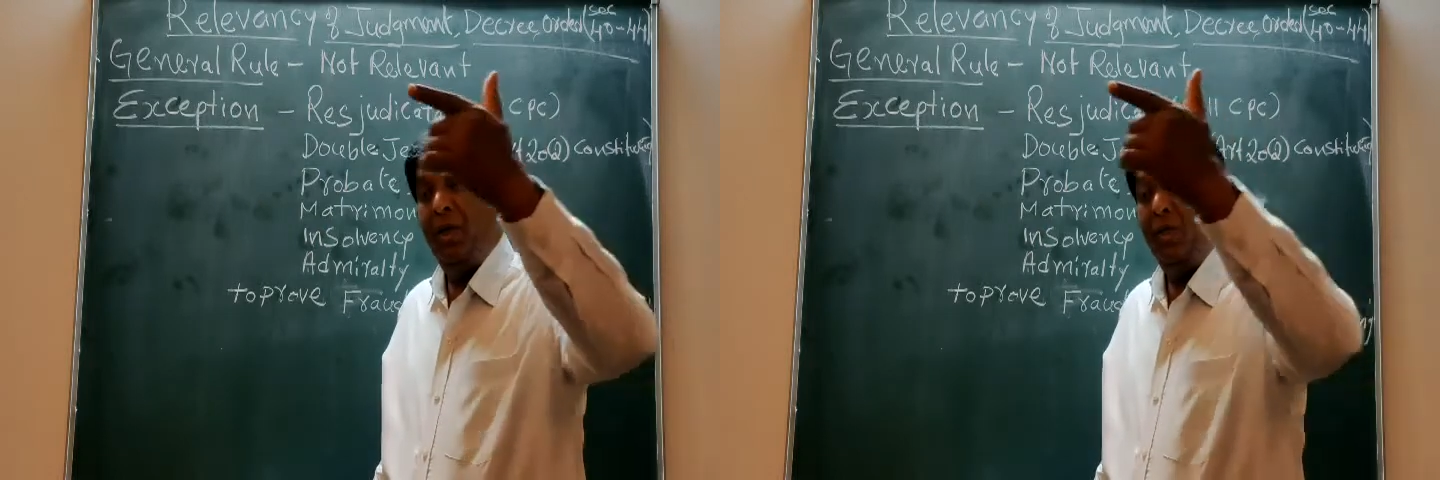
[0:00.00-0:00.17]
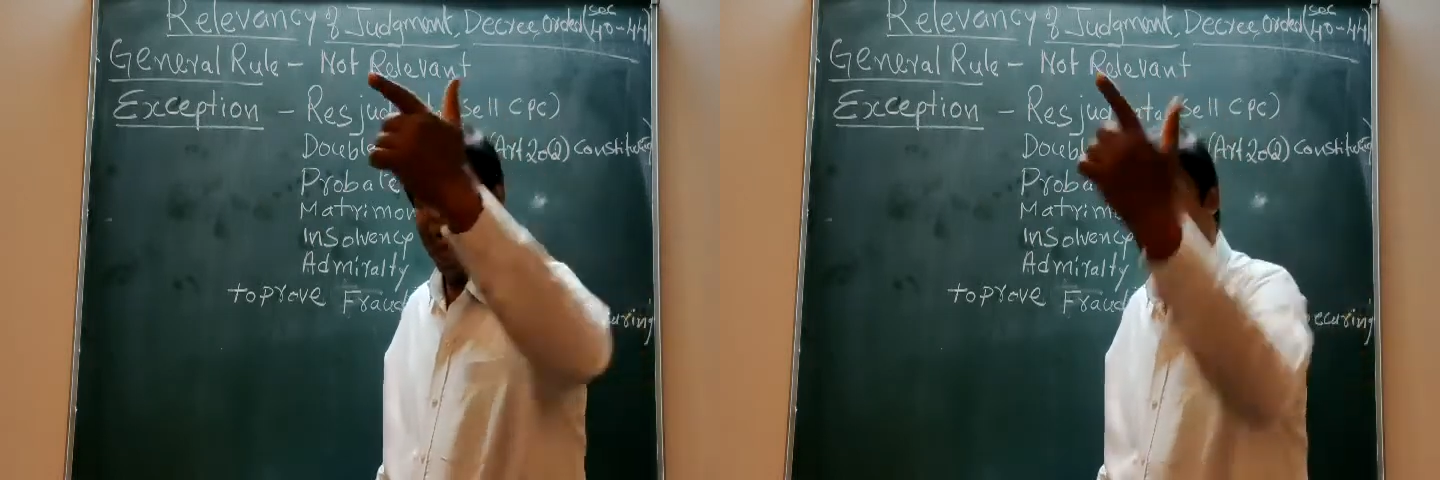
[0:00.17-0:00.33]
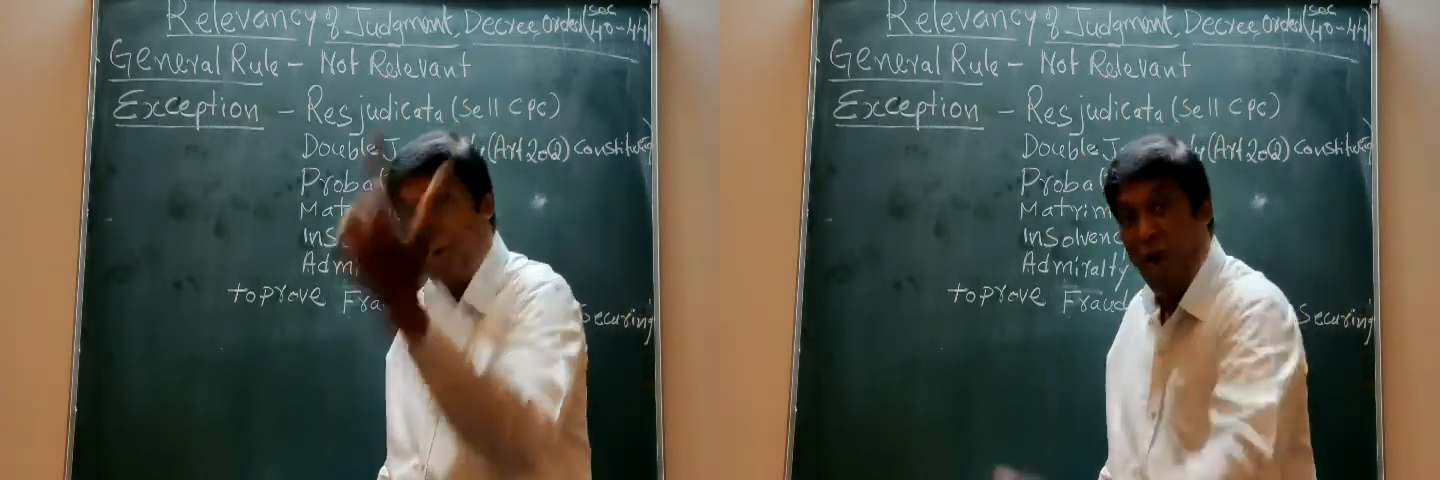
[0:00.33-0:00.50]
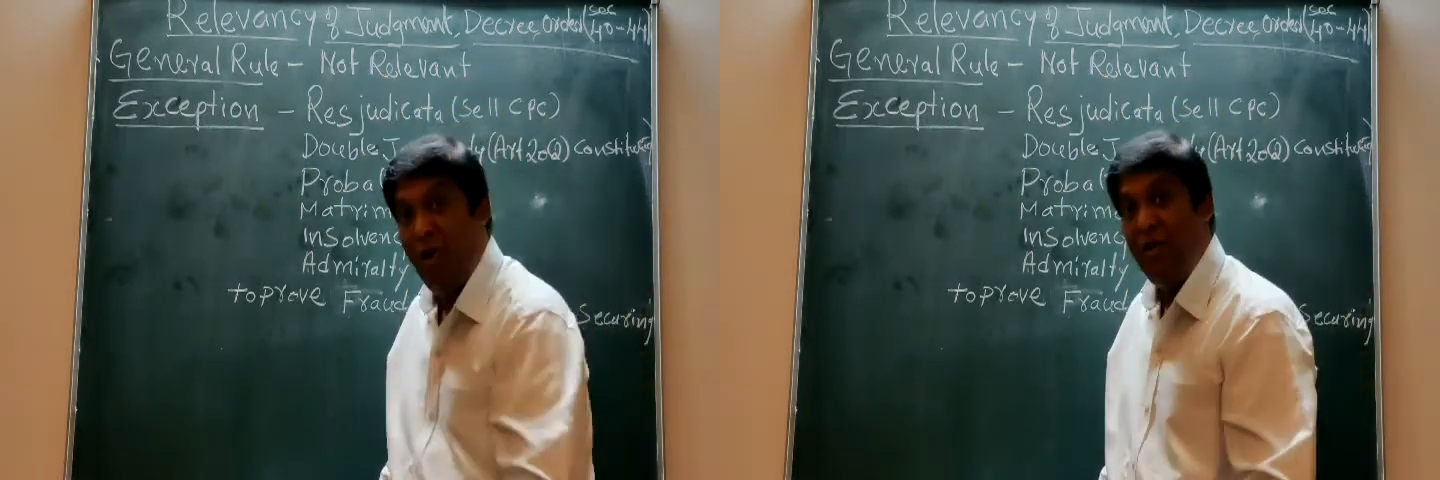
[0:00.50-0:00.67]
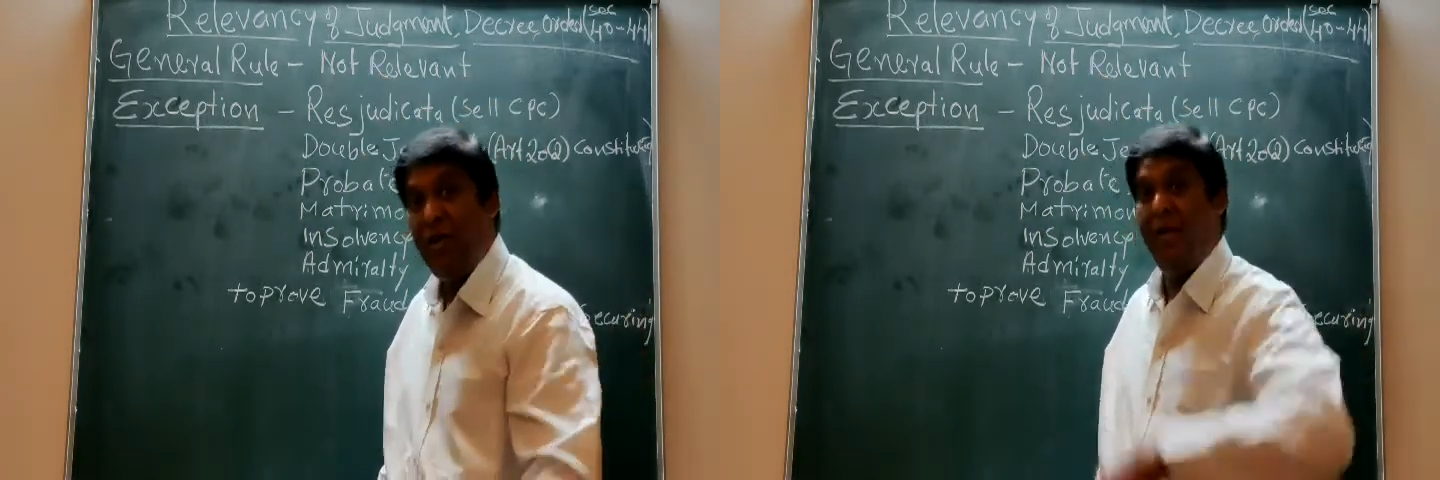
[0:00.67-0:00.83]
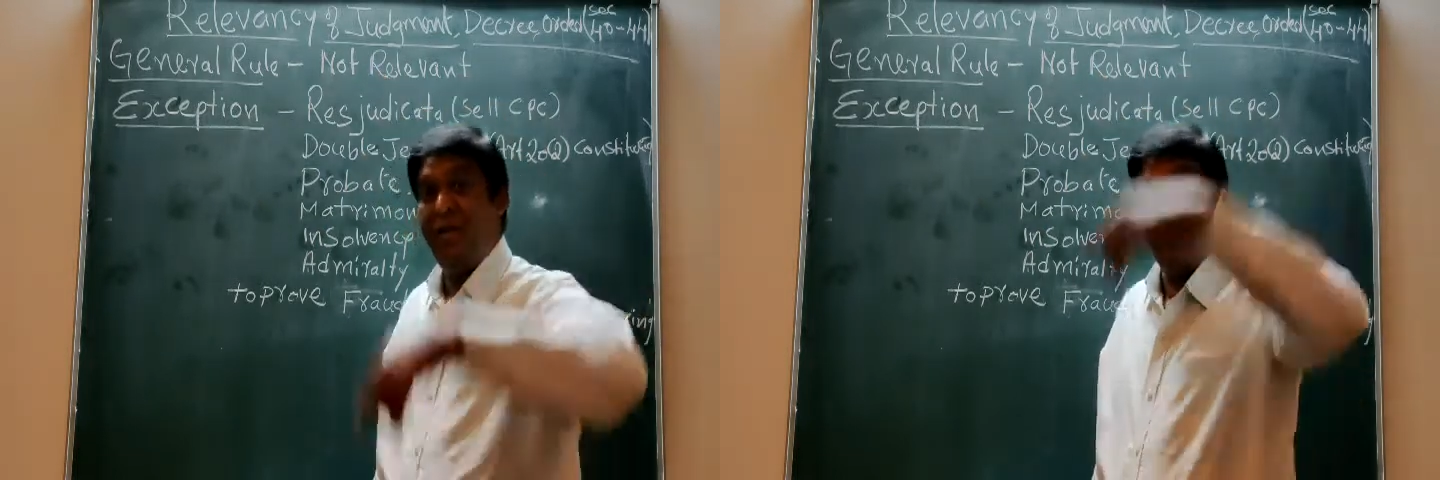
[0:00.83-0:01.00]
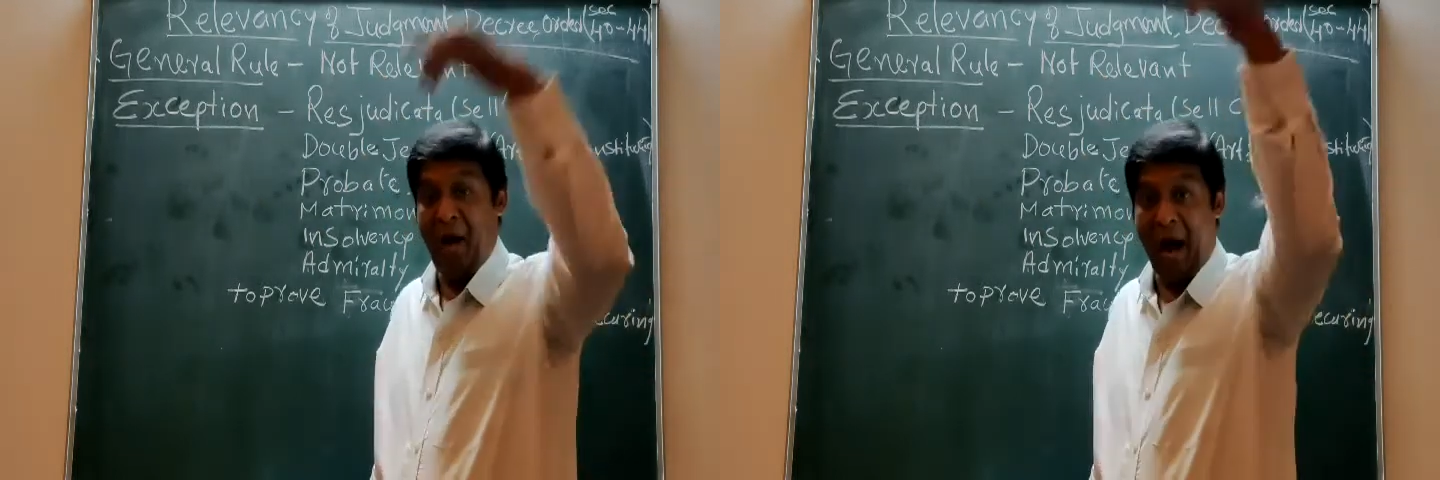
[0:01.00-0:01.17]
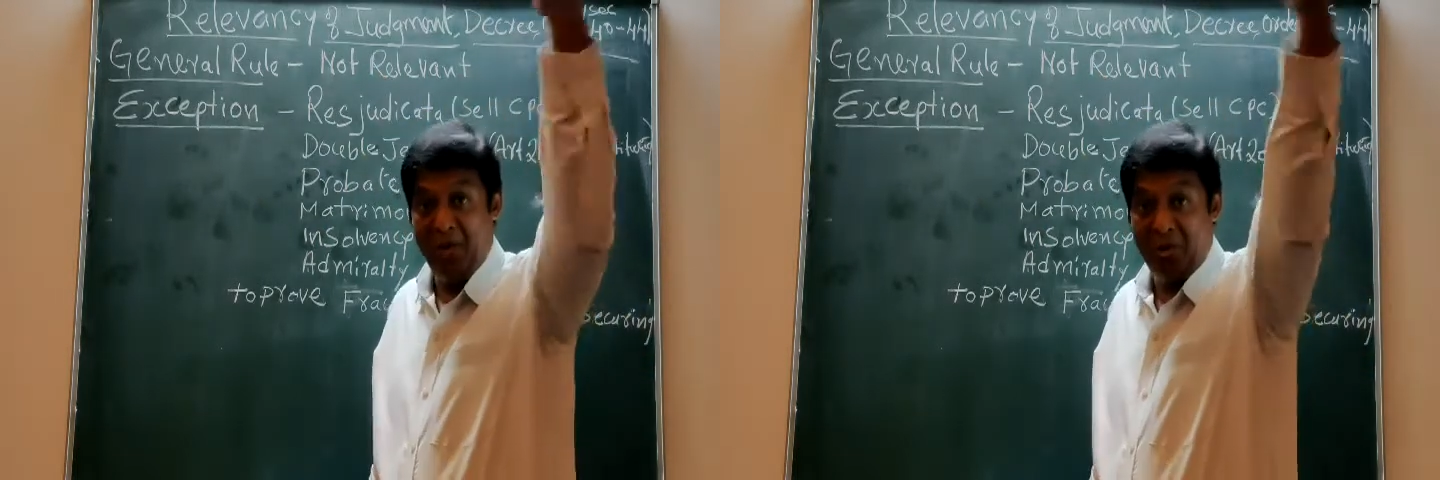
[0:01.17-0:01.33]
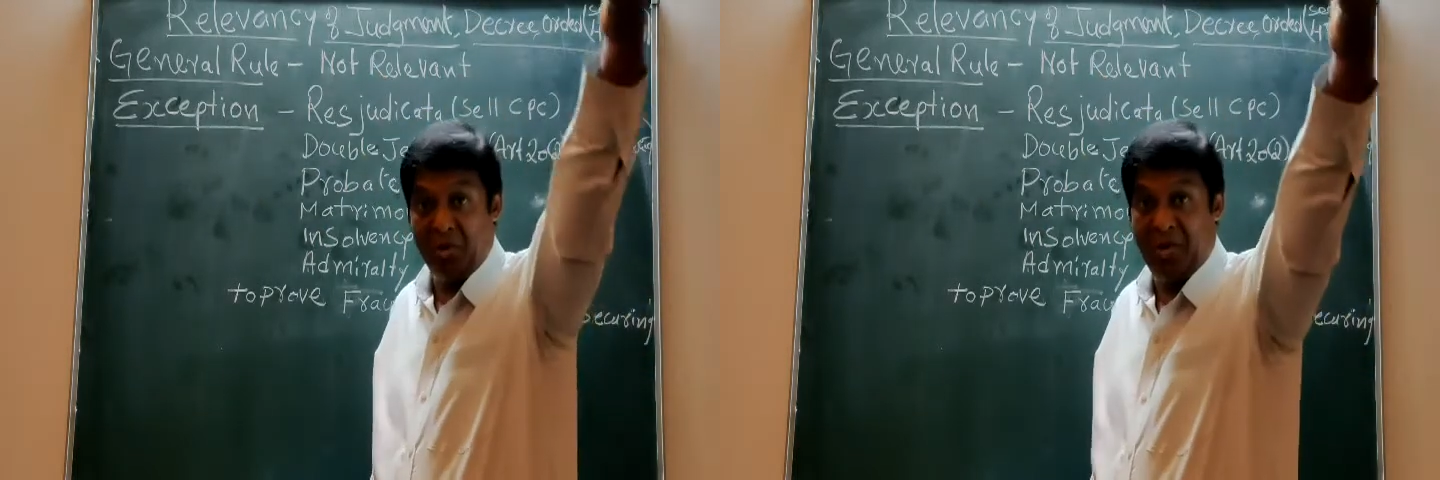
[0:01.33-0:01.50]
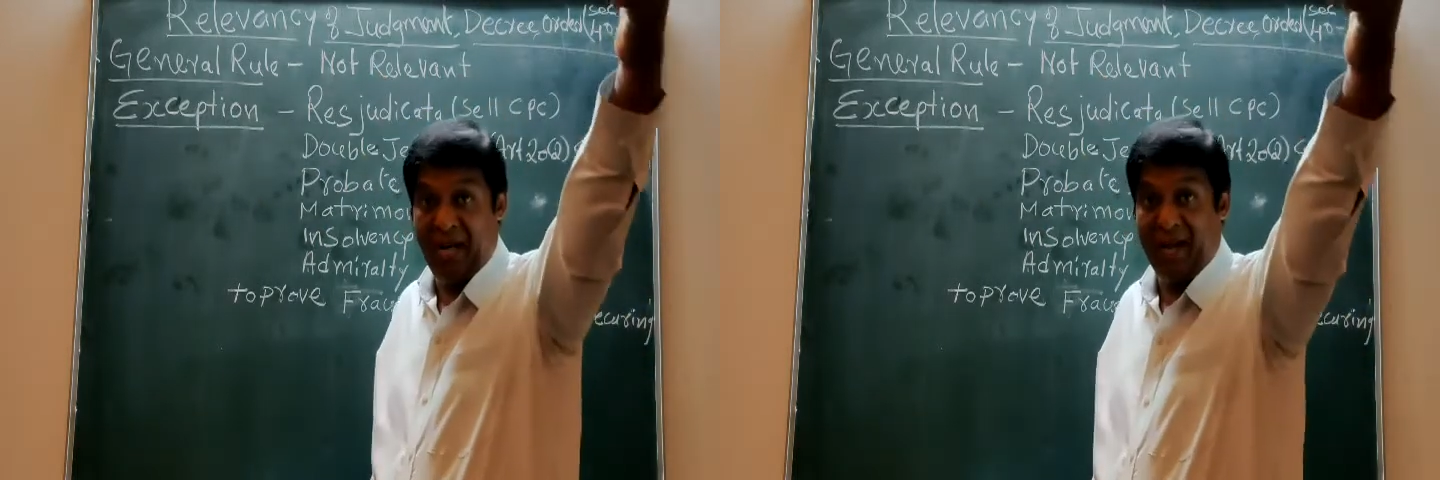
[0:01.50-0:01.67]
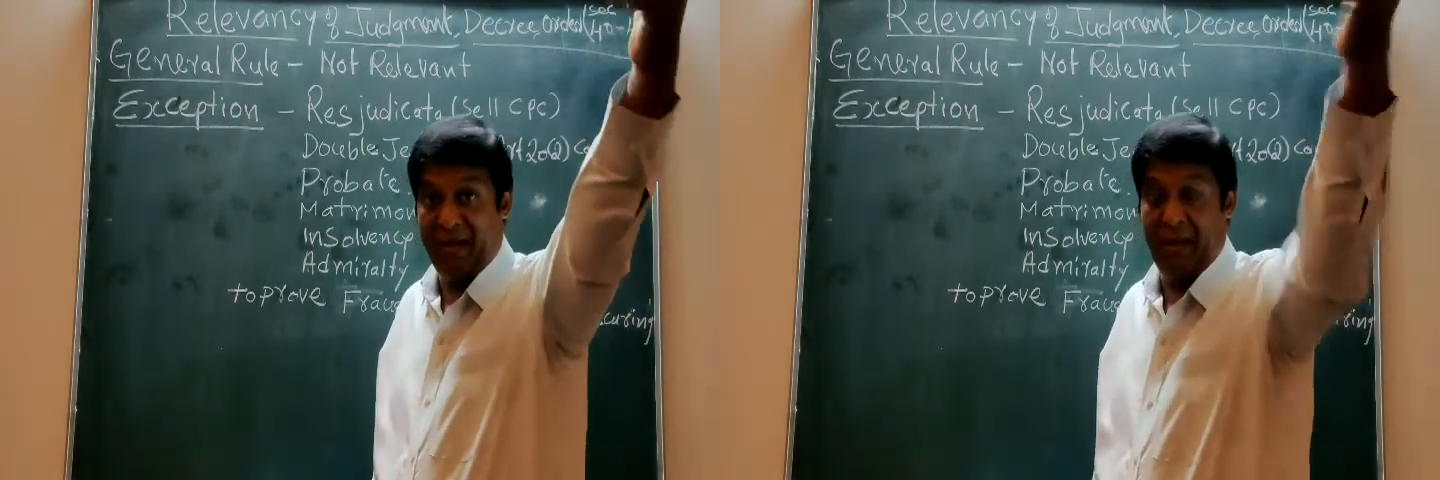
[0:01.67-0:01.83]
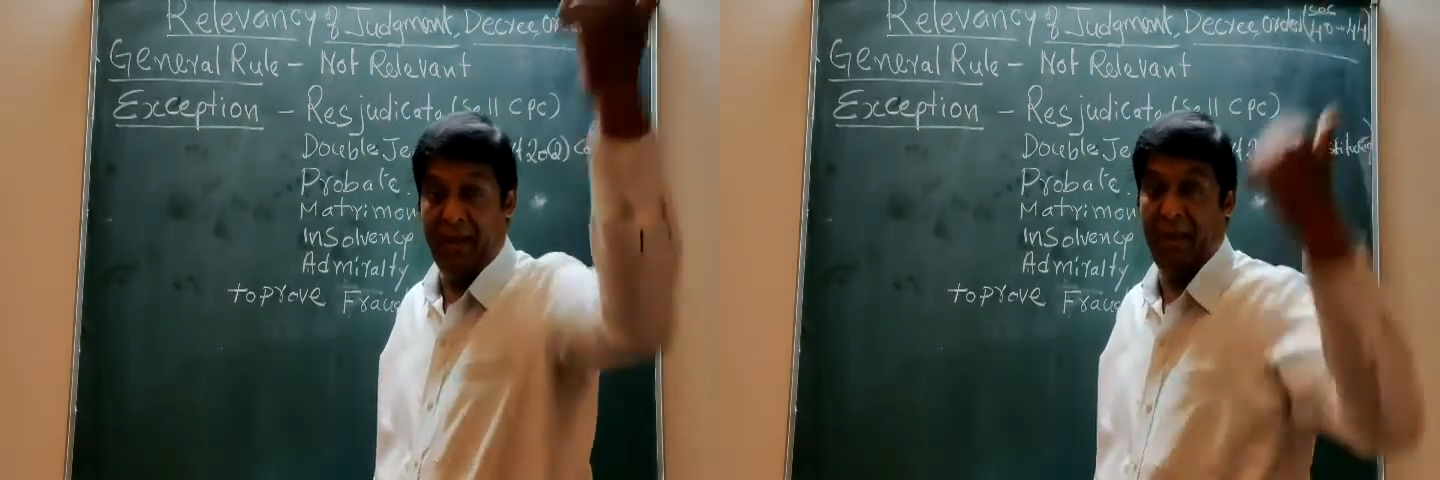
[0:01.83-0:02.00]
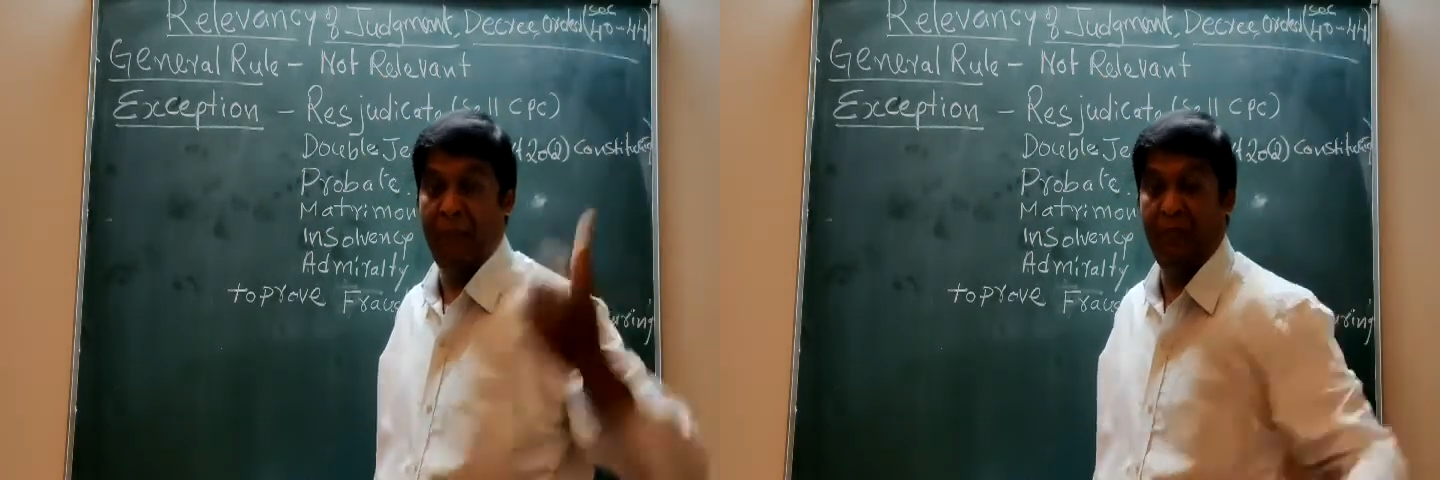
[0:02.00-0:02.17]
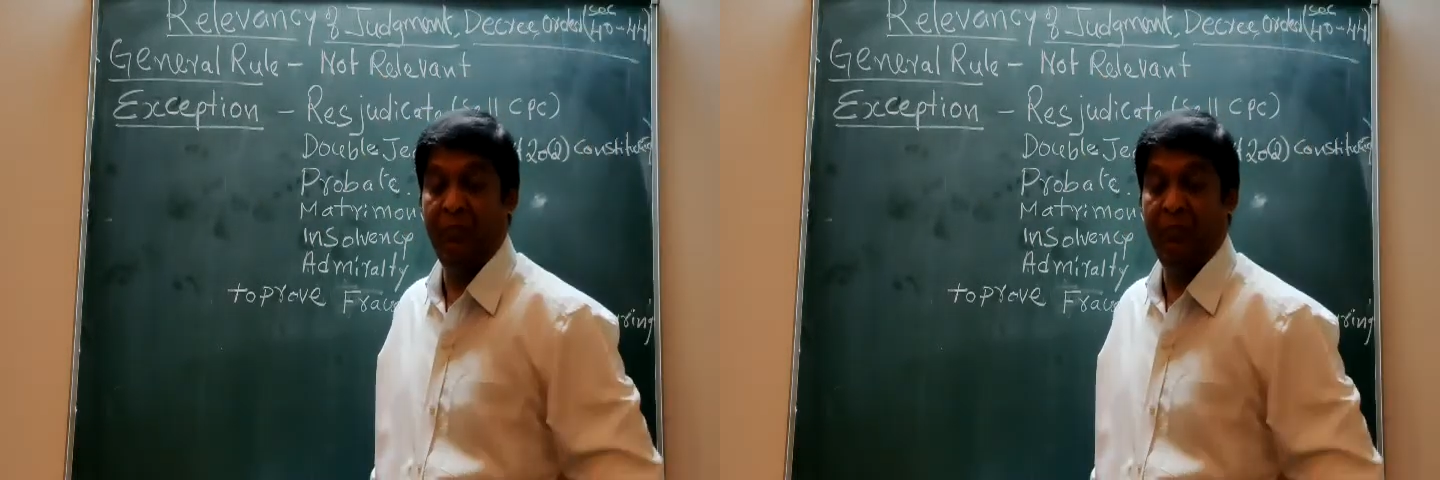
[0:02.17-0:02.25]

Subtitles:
Your Honor, you have to take the